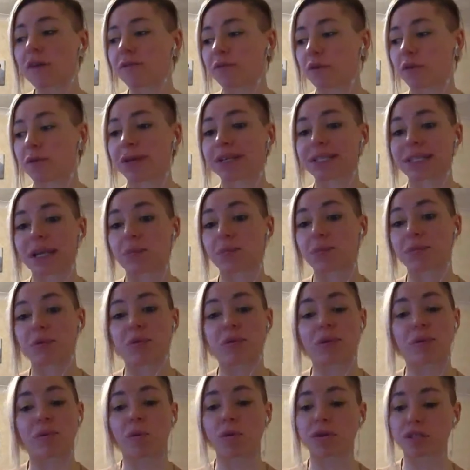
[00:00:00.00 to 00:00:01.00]
for
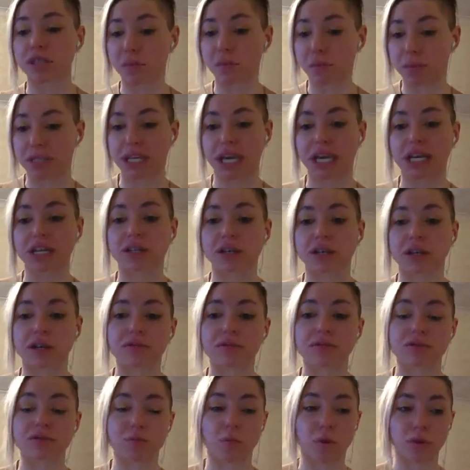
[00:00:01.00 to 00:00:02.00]
example, was it
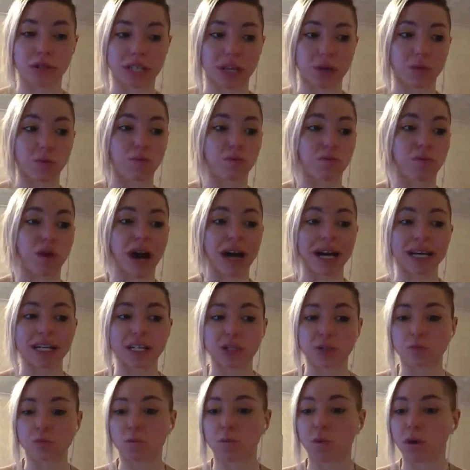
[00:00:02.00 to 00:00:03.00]
potatoes? Was it
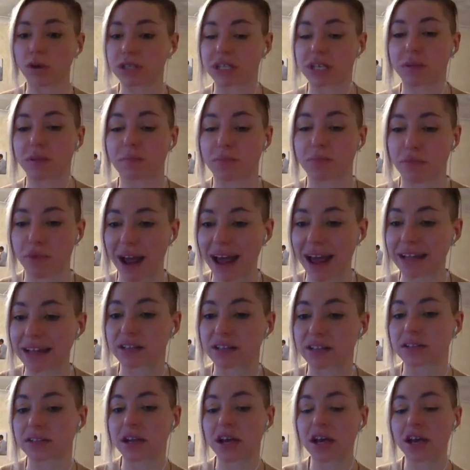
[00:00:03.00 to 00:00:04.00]
rice? Was it
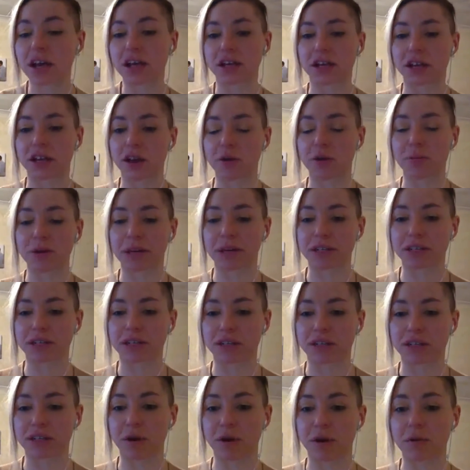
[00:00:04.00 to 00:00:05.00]
breads? You know, because
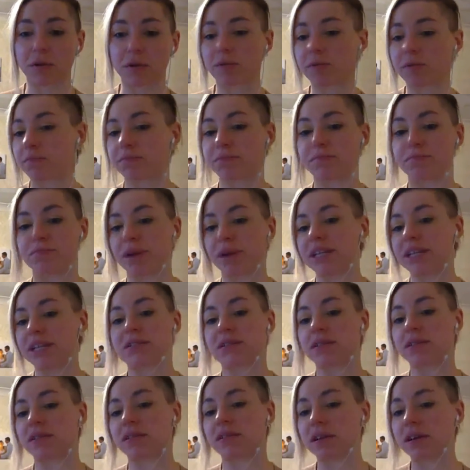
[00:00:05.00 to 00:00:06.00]
at the moment, bread's
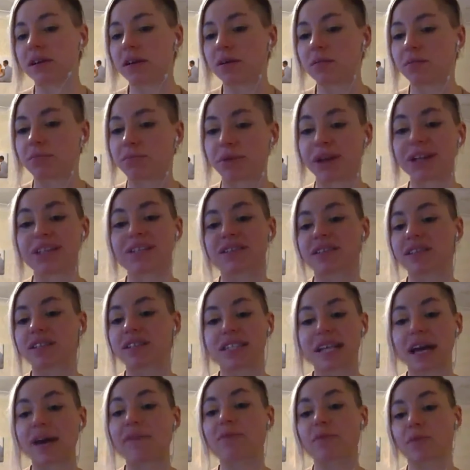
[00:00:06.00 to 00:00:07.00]
the
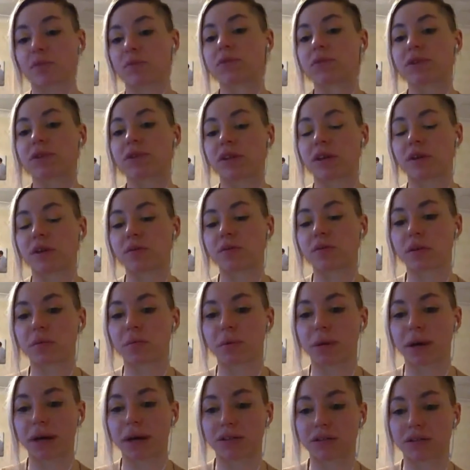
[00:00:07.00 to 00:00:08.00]
devil, you know,
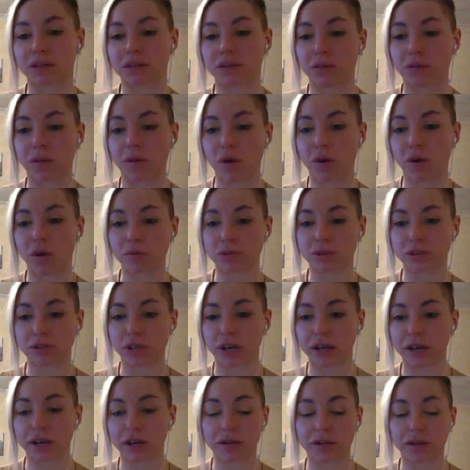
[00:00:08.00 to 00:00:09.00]
compared to old
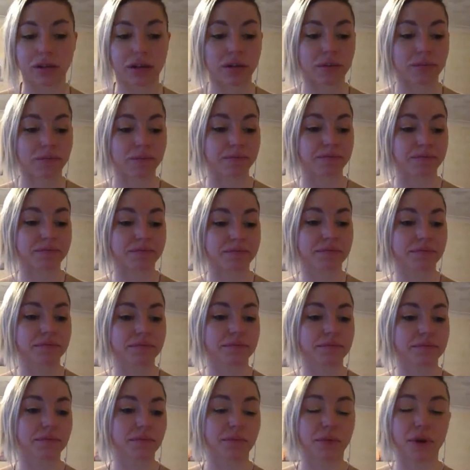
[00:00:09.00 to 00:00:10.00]
style
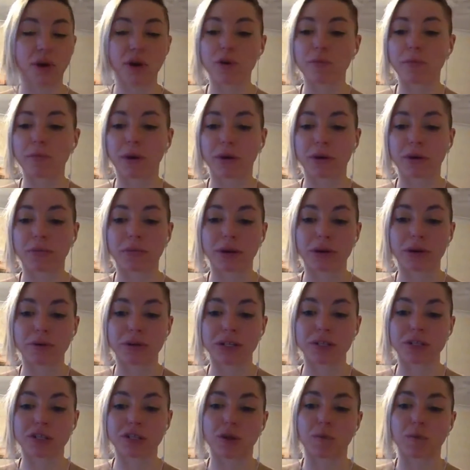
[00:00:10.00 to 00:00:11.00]
bodybuilding.